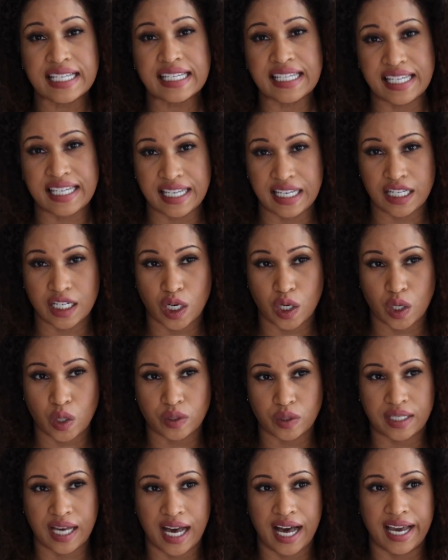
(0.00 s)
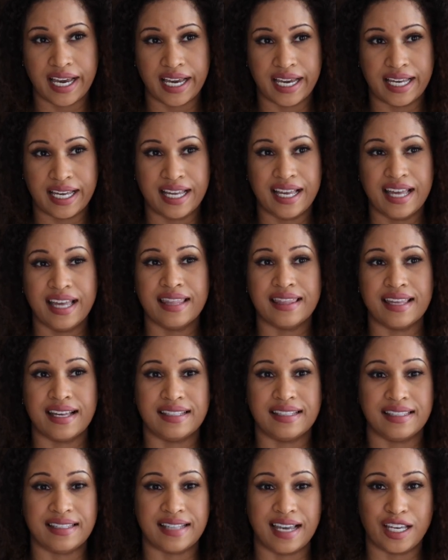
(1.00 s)
keto diet
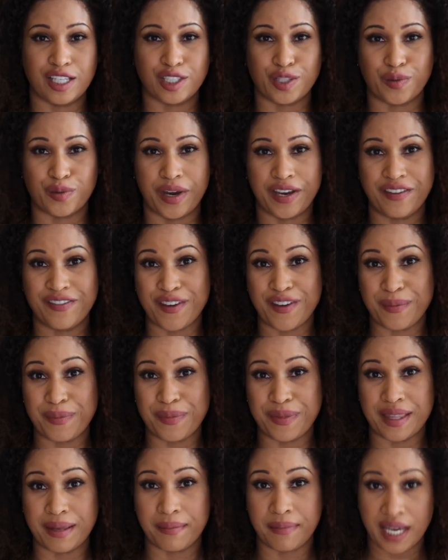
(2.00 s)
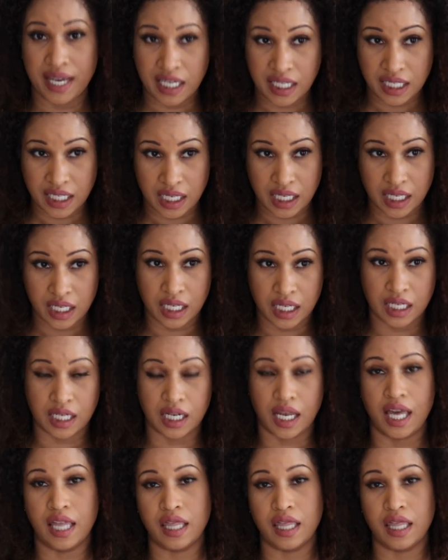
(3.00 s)
that stays away from the bacon